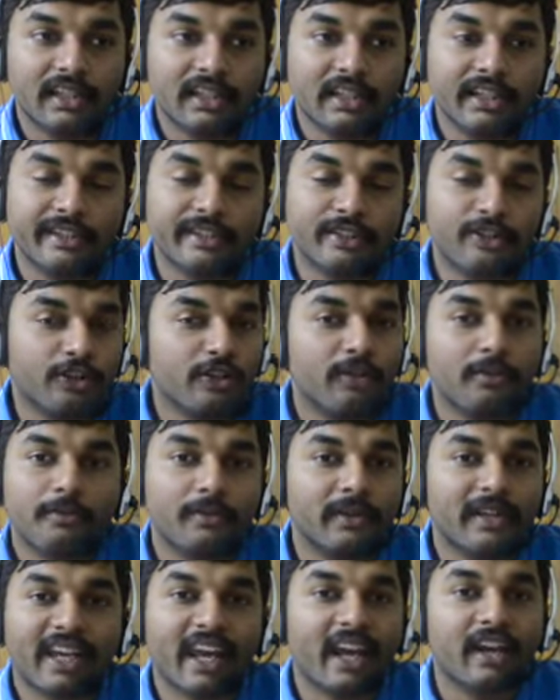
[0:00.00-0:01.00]
is not
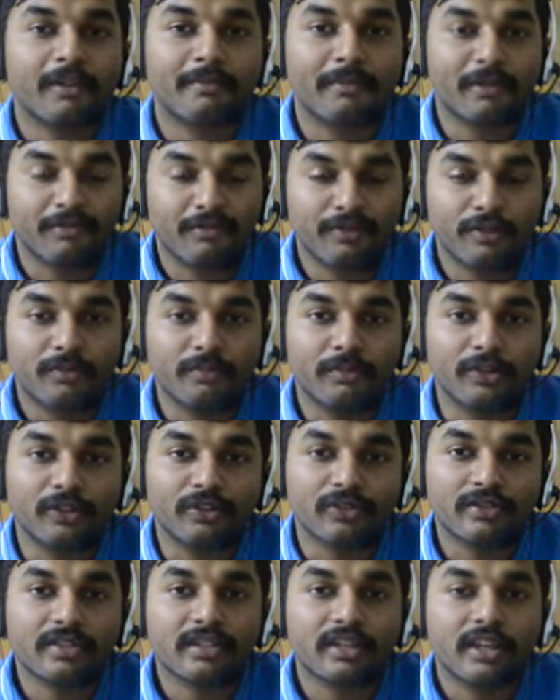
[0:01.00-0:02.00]
carried by
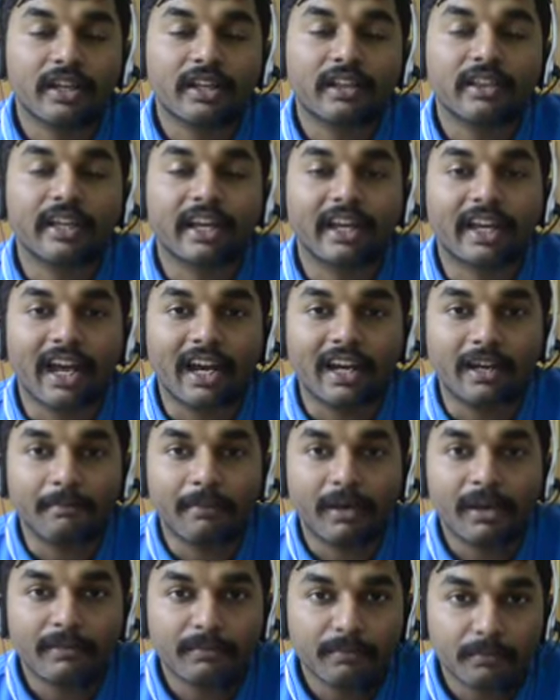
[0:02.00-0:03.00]
fermions, they are carried
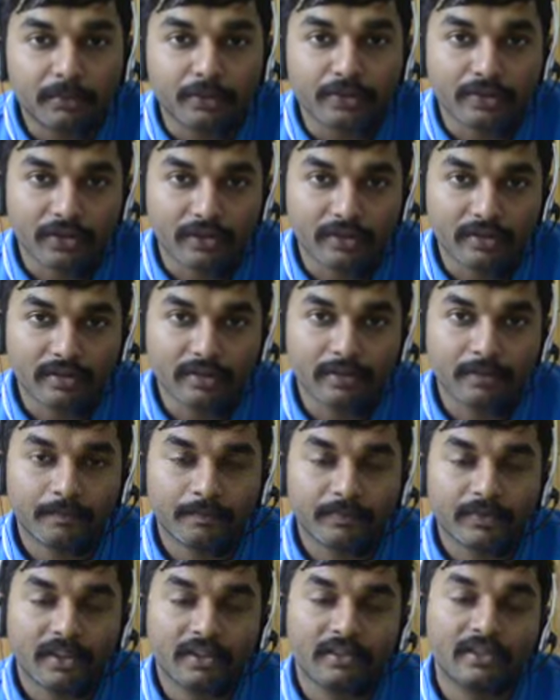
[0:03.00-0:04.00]
by bosons.
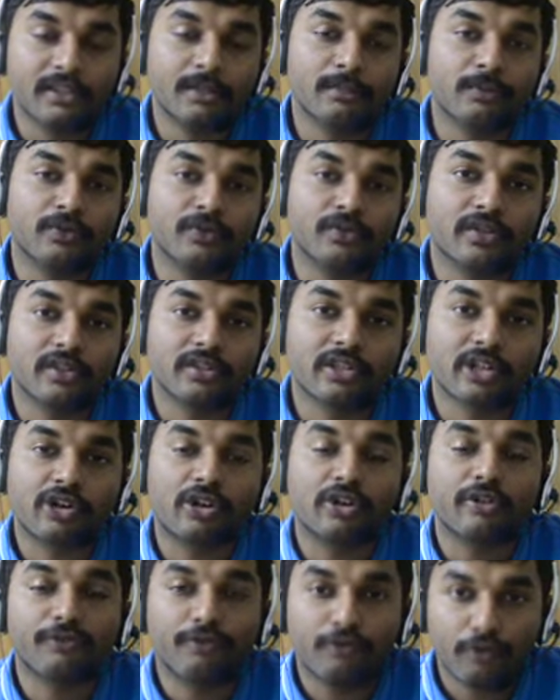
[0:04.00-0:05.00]
These bosons are
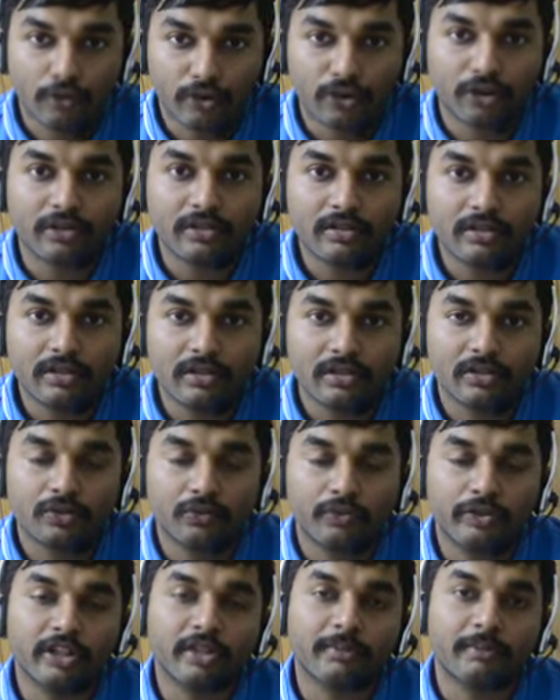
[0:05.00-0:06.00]
called photons,
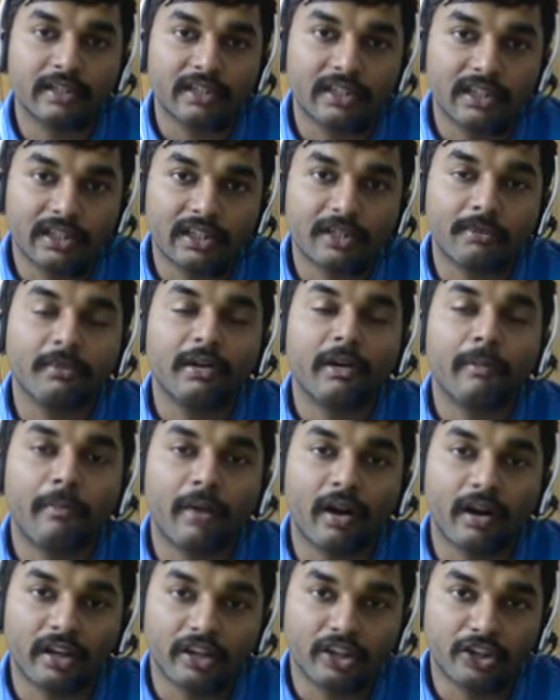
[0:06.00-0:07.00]
which are nothing but
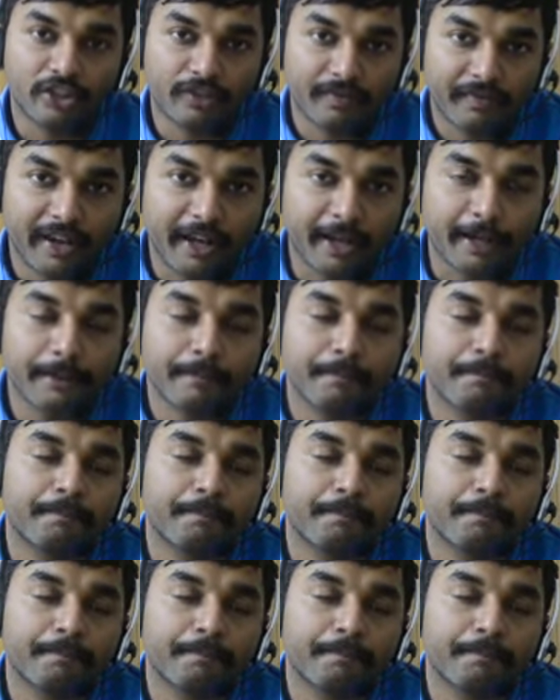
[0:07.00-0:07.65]
particles of light.